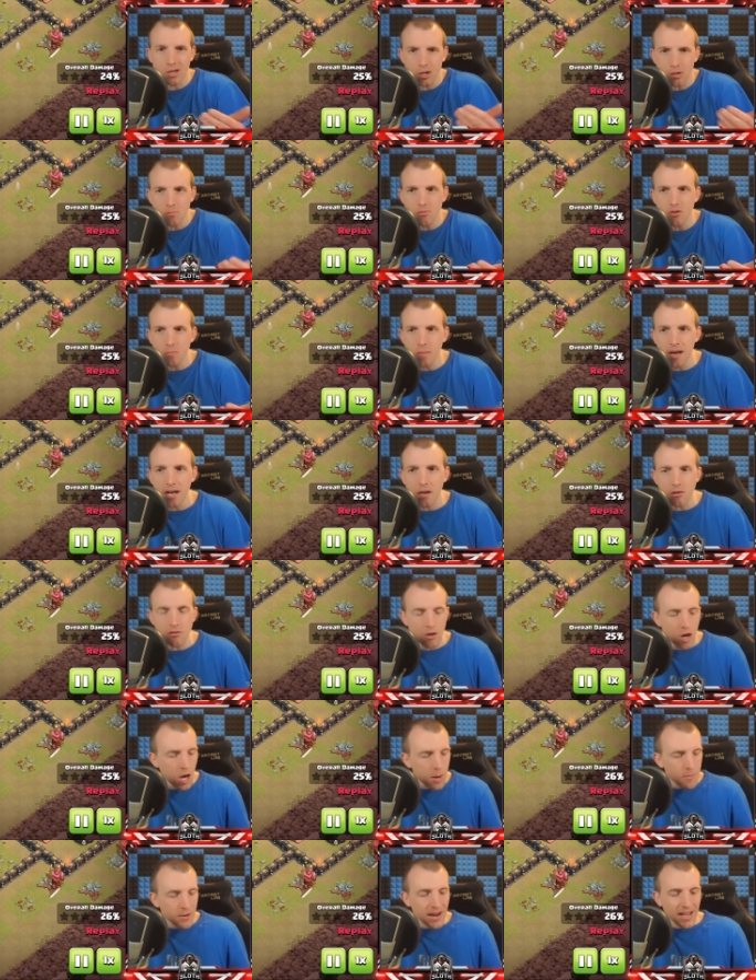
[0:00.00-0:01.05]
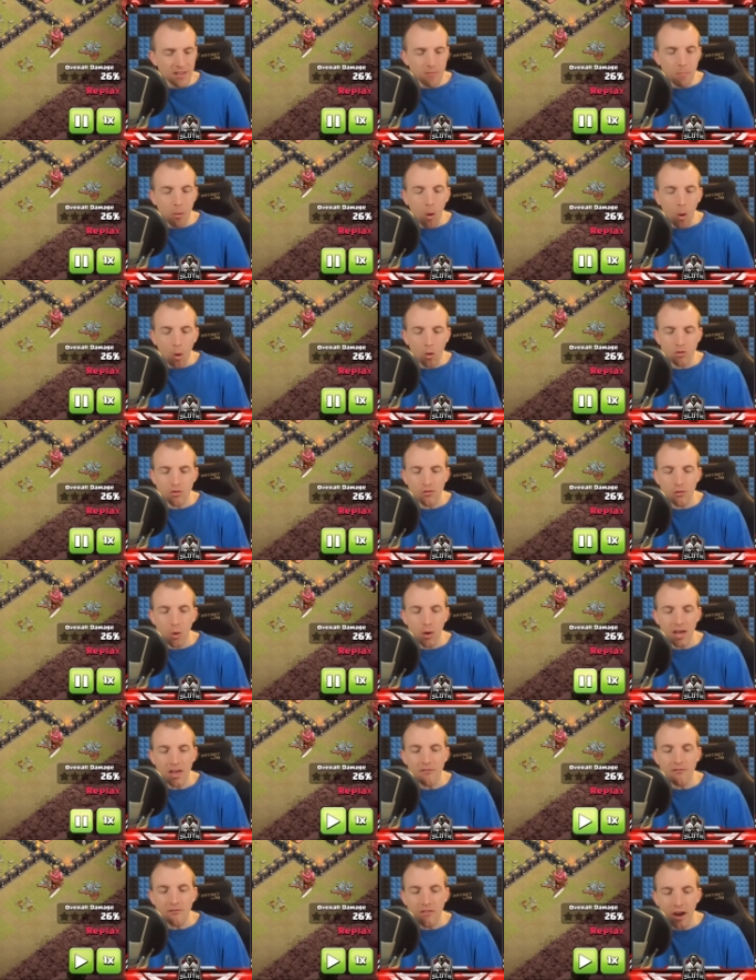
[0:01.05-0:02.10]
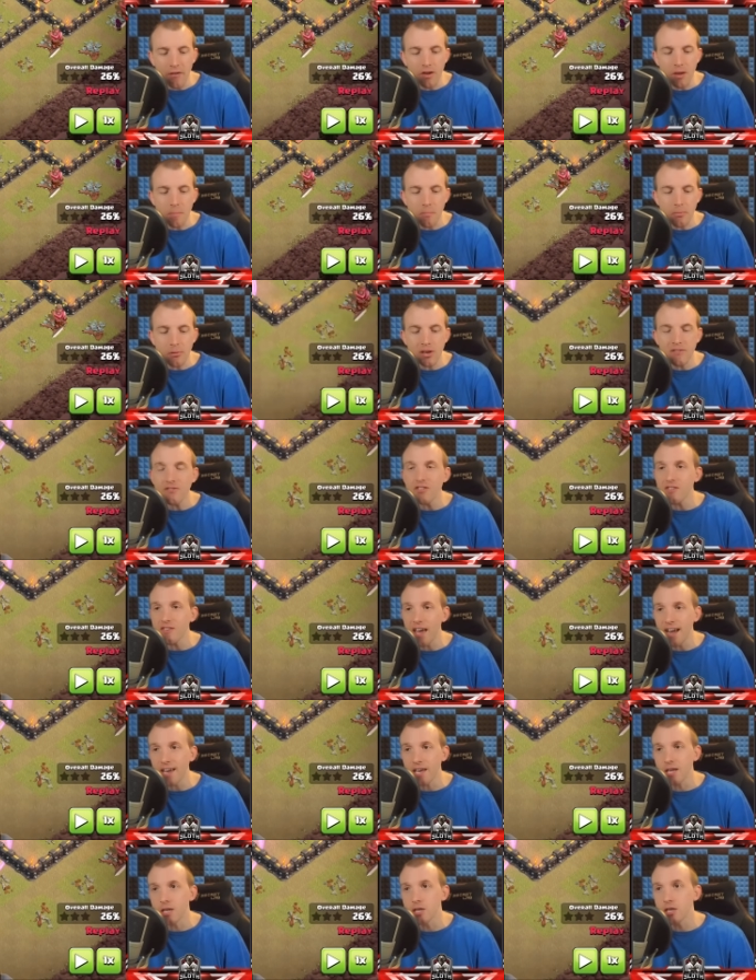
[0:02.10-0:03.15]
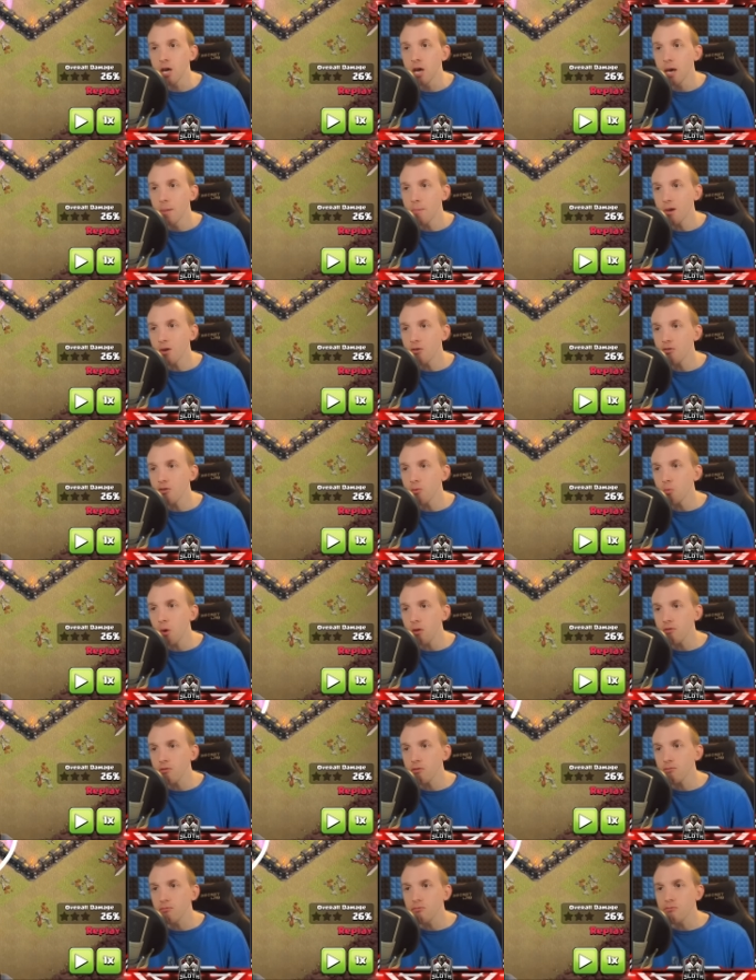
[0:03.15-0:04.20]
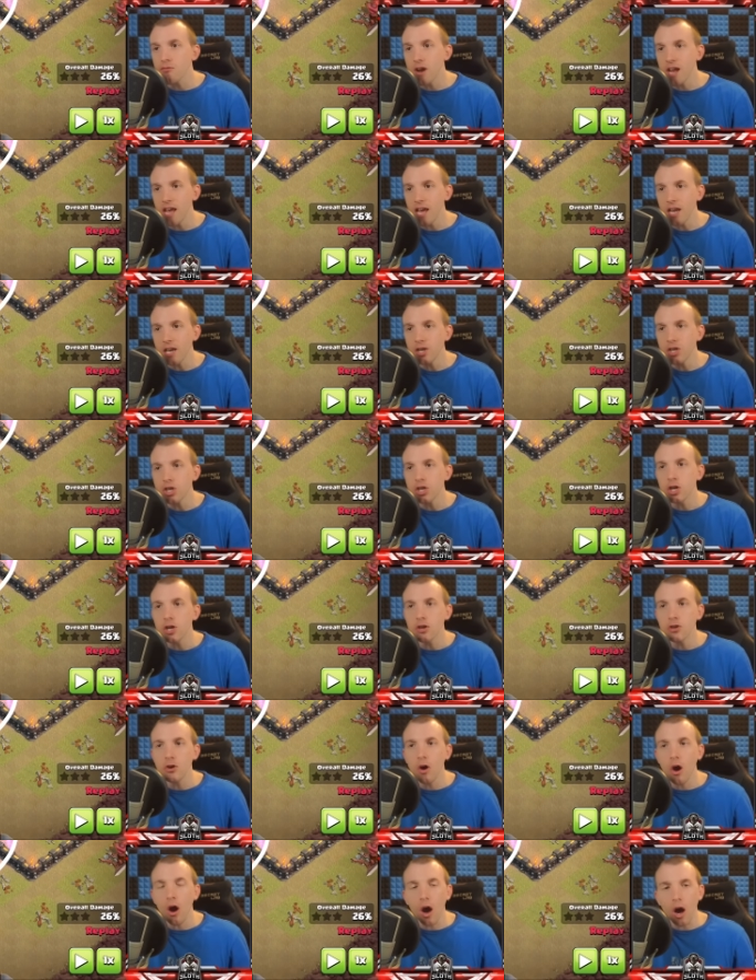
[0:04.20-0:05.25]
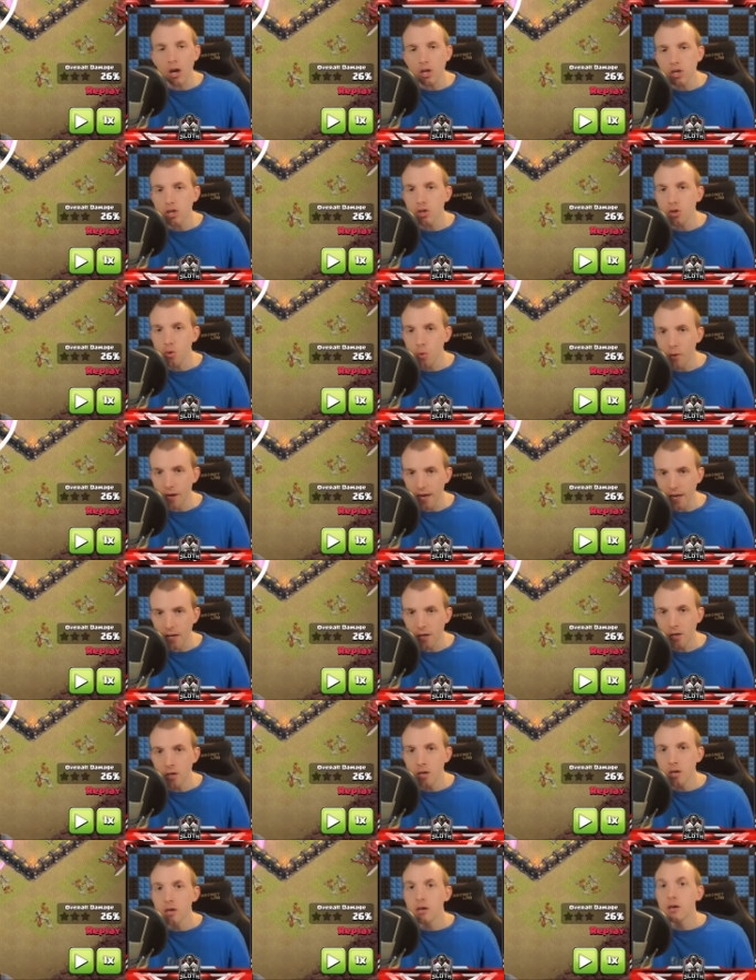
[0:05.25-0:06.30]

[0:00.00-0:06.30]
jump spells, but let's pause for a very brief second because you want to rage your Archer Queen